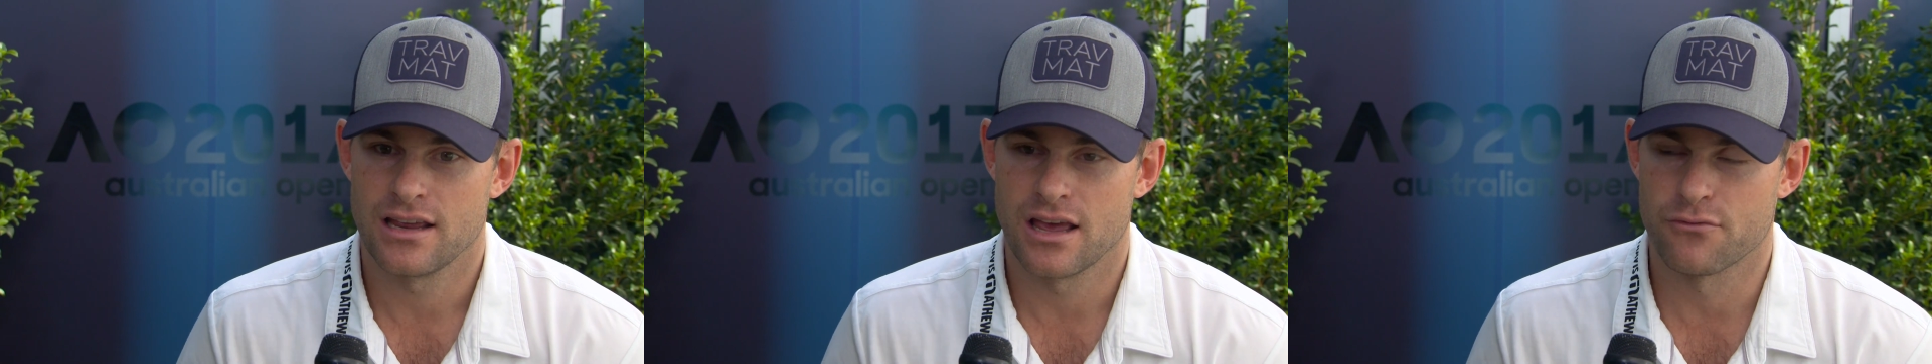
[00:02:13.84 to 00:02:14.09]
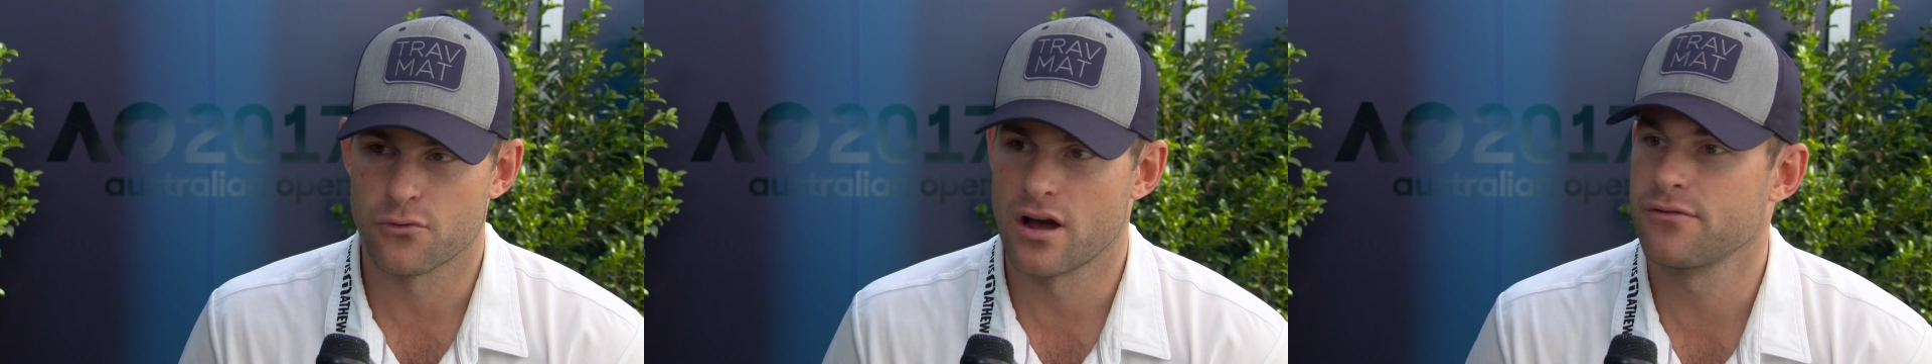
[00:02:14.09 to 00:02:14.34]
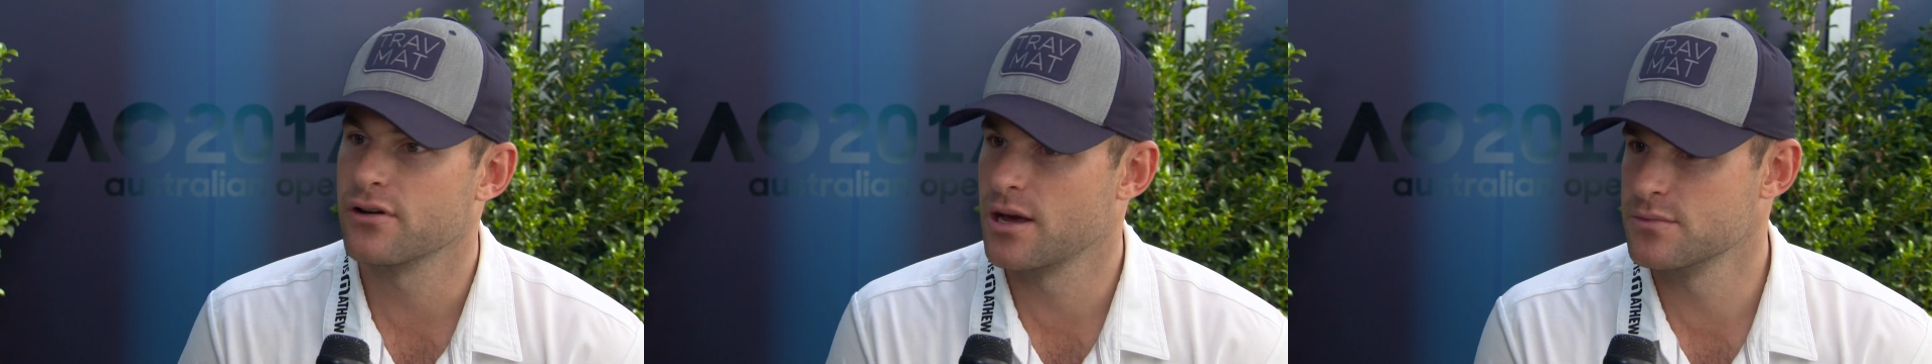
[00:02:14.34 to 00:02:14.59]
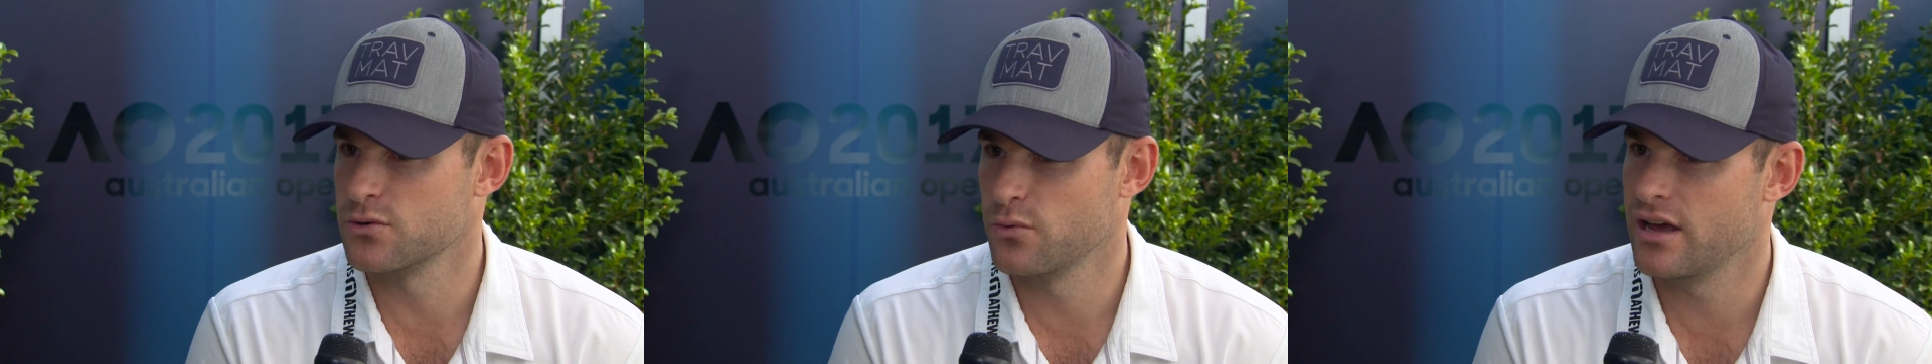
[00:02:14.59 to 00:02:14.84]
if Rafa
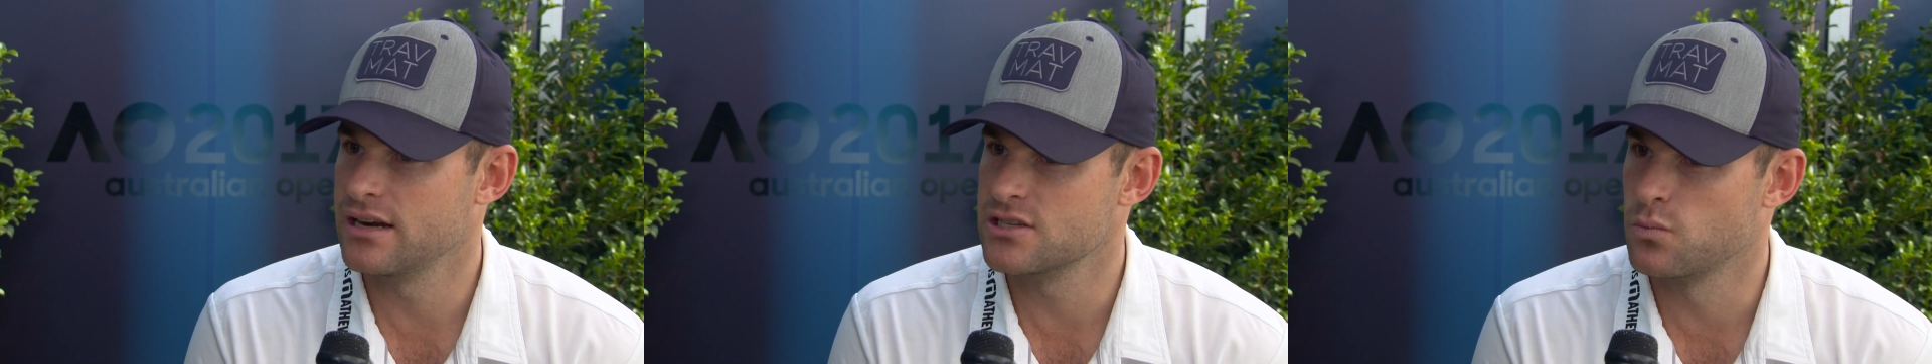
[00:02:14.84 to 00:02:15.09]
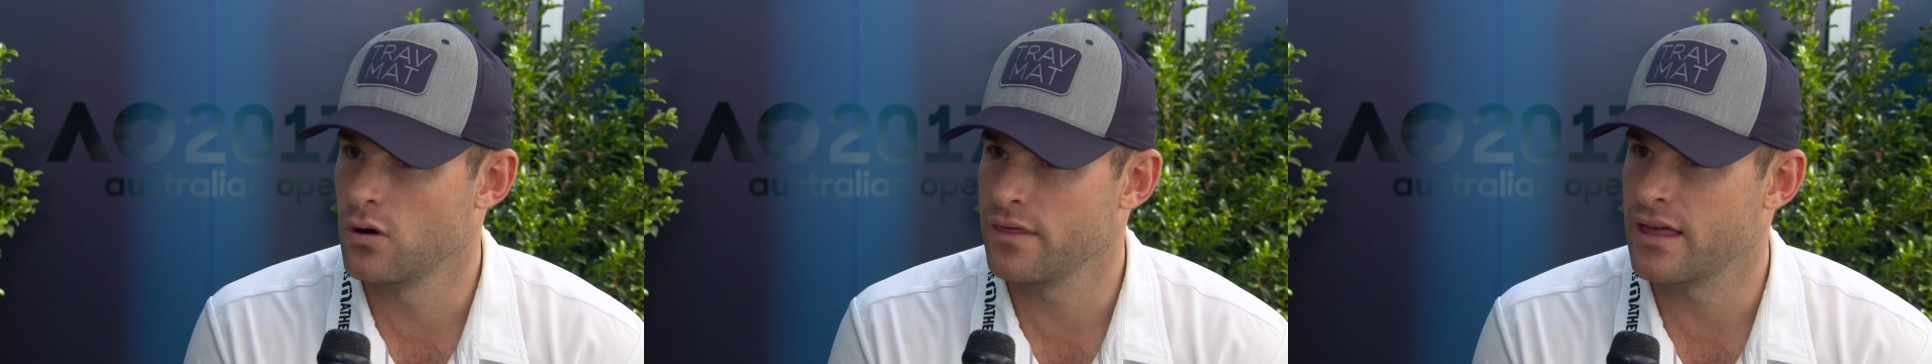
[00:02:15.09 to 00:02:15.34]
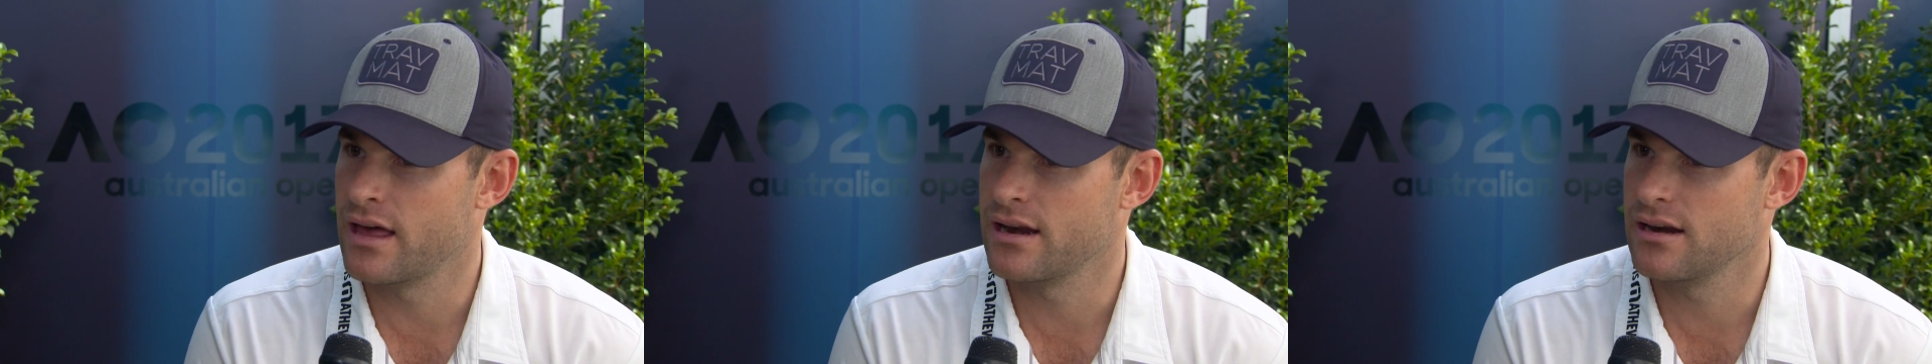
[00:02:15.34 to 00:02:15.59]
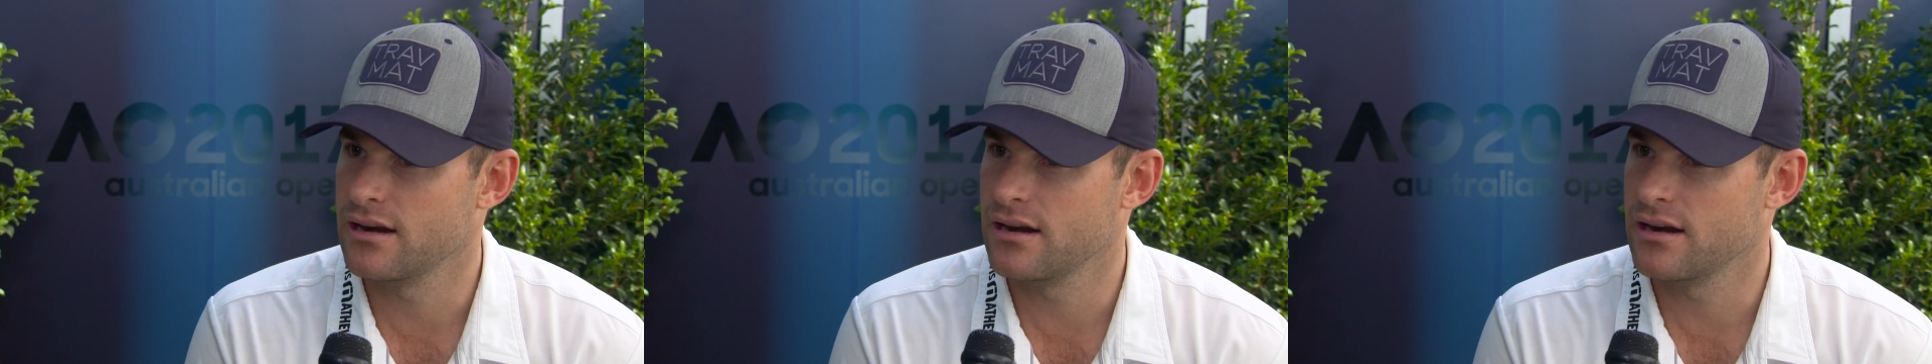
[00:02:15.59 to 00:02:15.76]
comes away and he's won that,